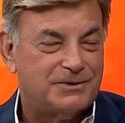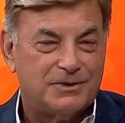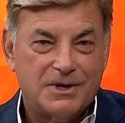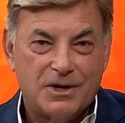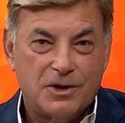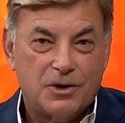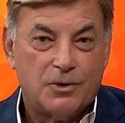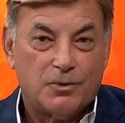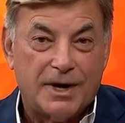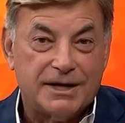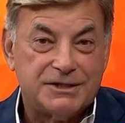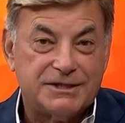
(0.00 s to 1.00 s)
And
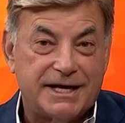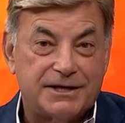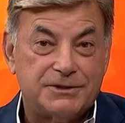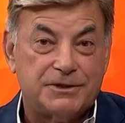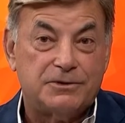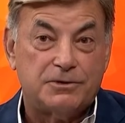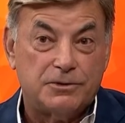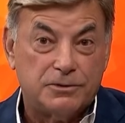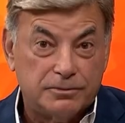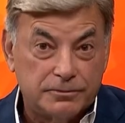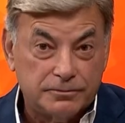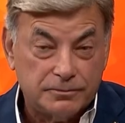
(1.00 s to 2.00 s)
Ron Santo,
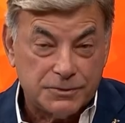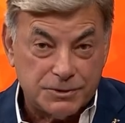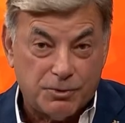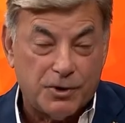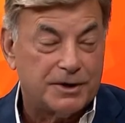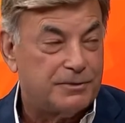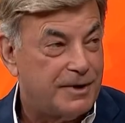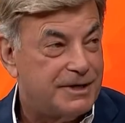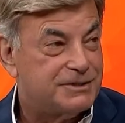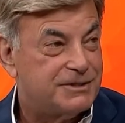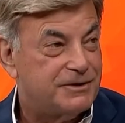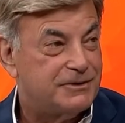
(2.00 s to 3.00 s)
who was born and
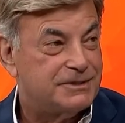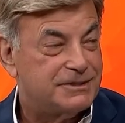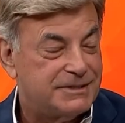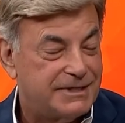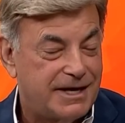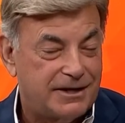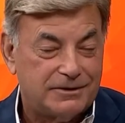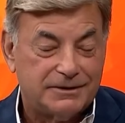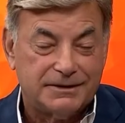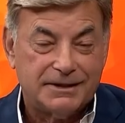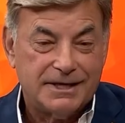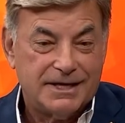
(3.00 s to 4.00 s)
raised here in Seattle, and,